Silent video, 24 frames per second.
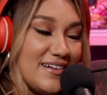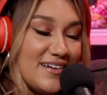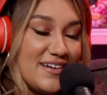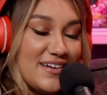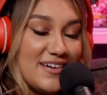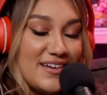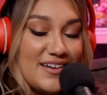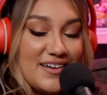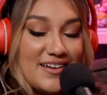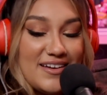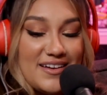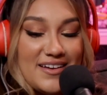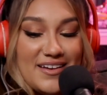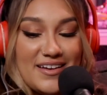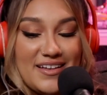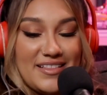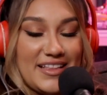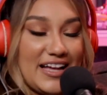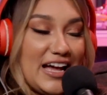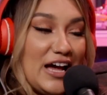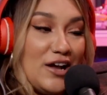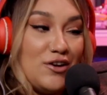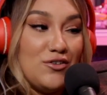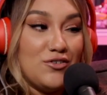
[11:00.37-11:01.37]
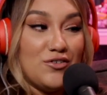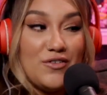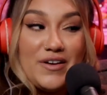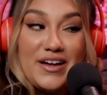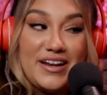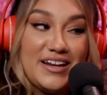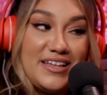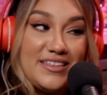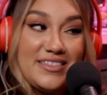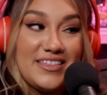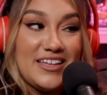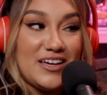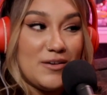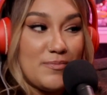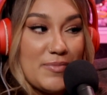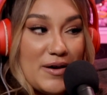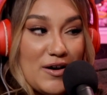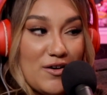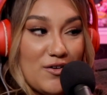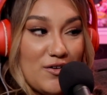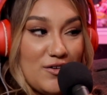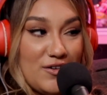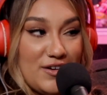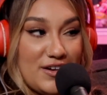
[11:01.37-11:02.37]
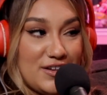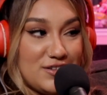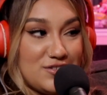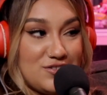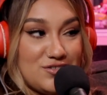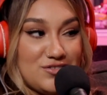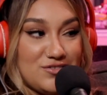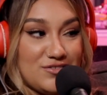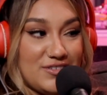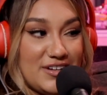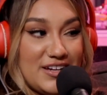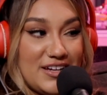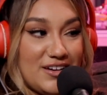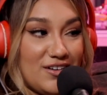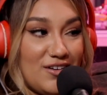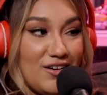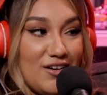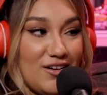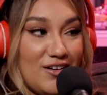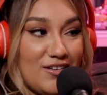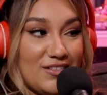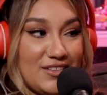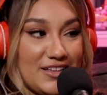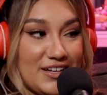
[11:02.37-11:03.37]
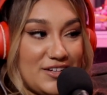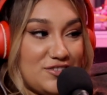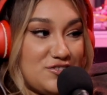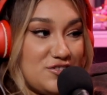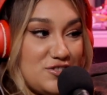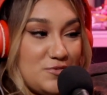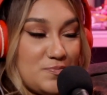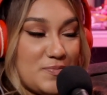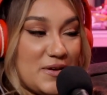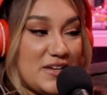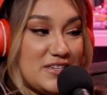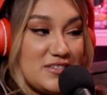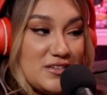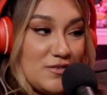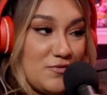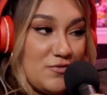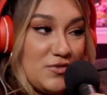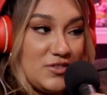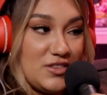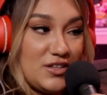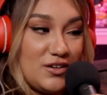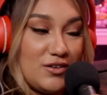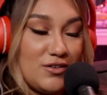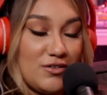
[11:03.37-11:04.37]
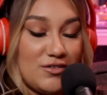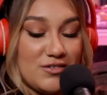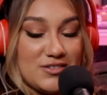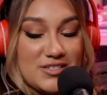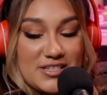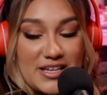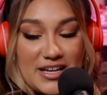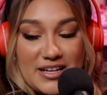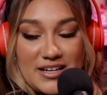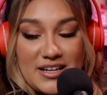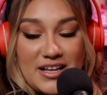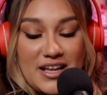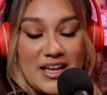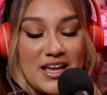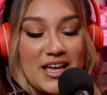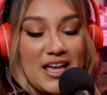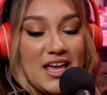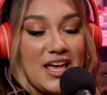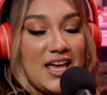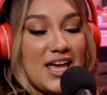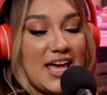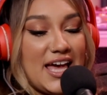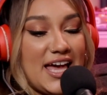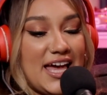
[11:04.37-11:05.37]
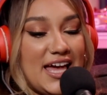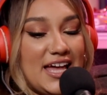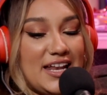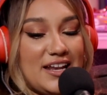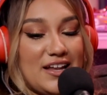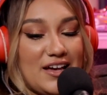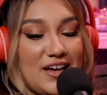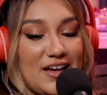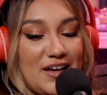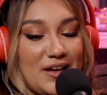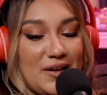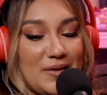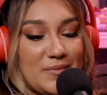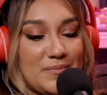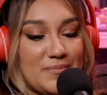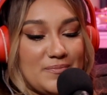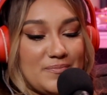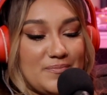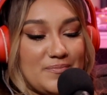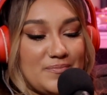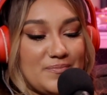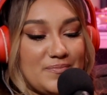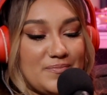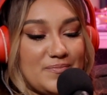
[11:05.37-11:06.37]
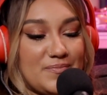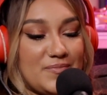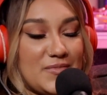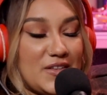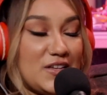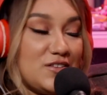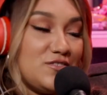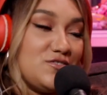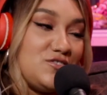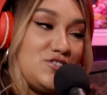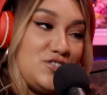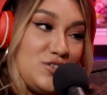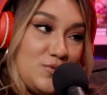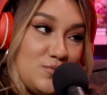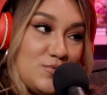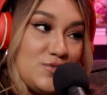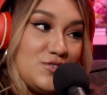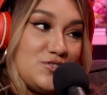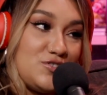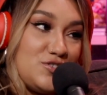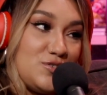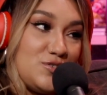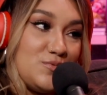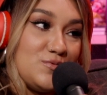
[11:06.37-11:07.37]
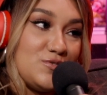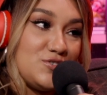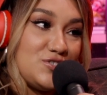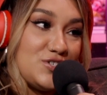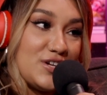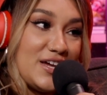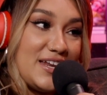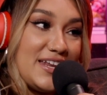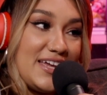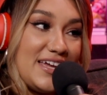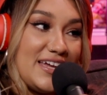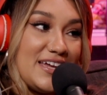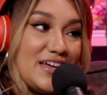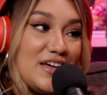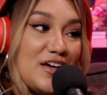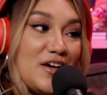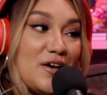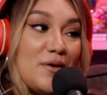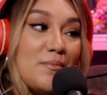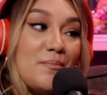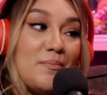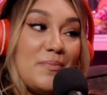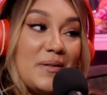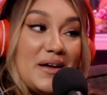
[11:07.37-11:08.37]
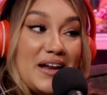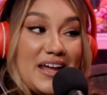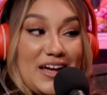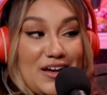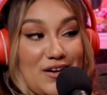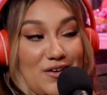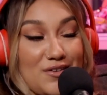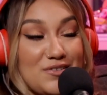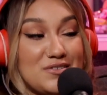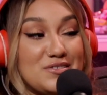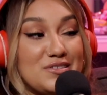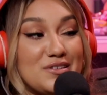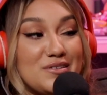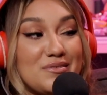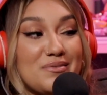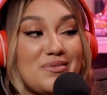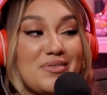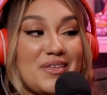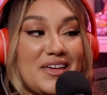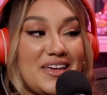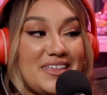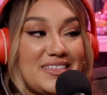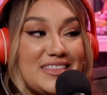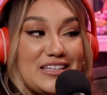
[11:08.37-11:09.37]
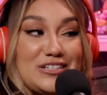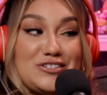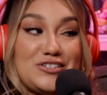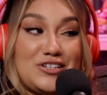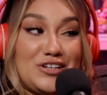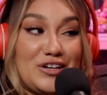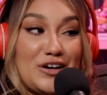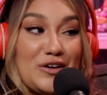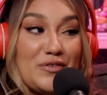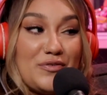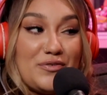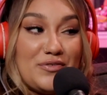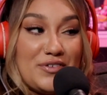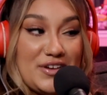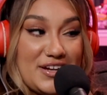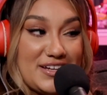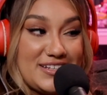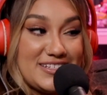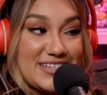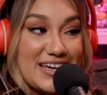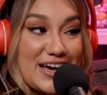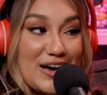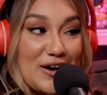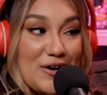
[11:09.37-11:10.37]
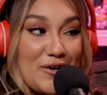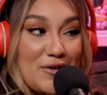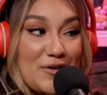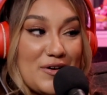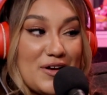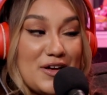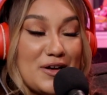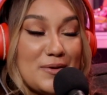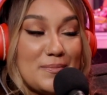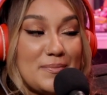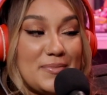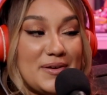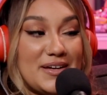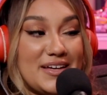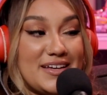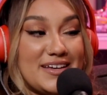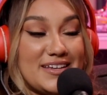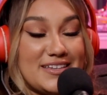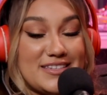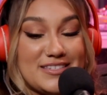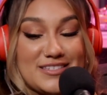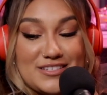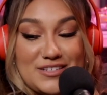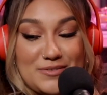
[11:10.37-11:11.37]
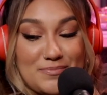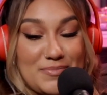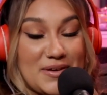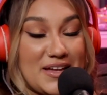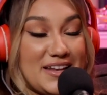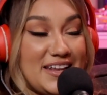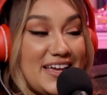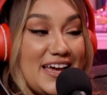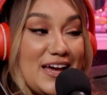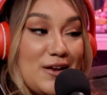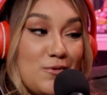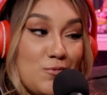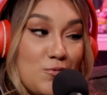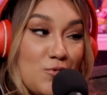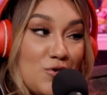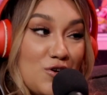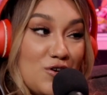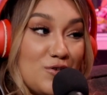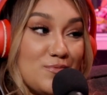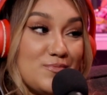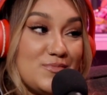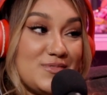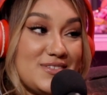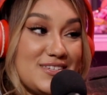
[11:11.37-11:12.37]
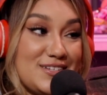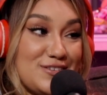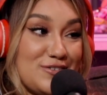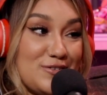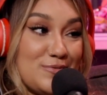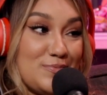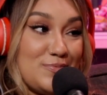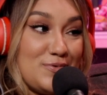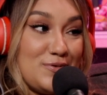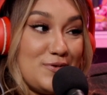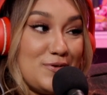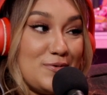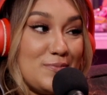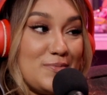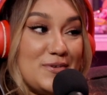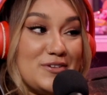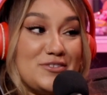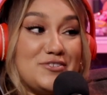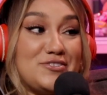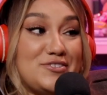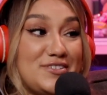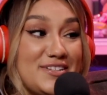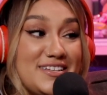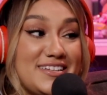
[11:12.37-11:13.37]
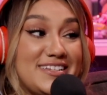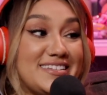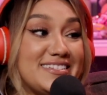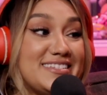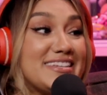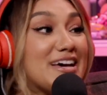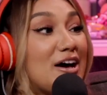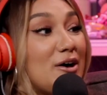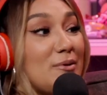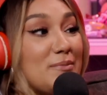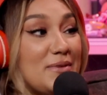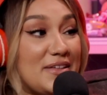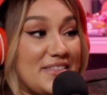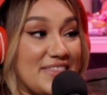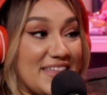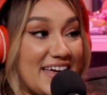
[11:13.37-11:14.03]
Mm-hmm. Like I don't know anything about her history at all. Like just based off what the girl said, and she was shedding. But I also think that she got freaked out because Penny had worms in her poop and she didn't tell me